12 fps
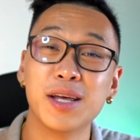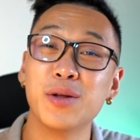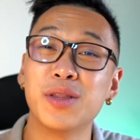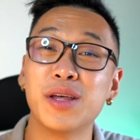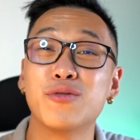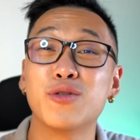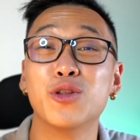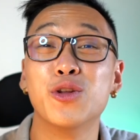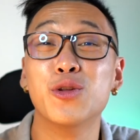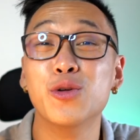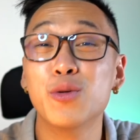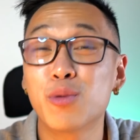Then they've got the
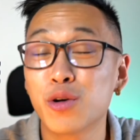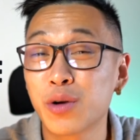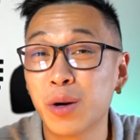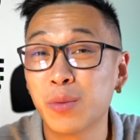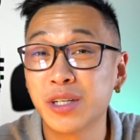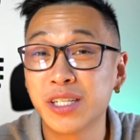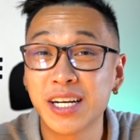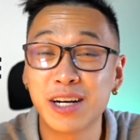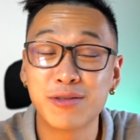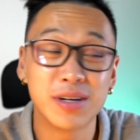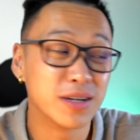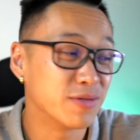new program which they
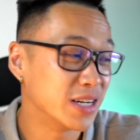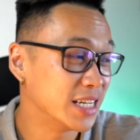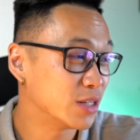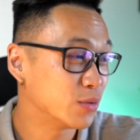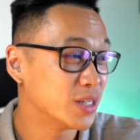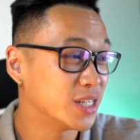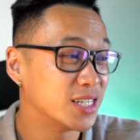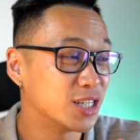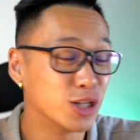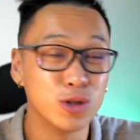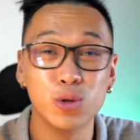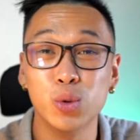currently release, which is
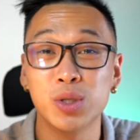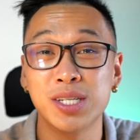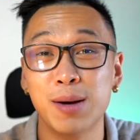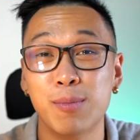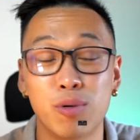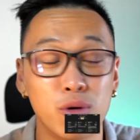the 2-step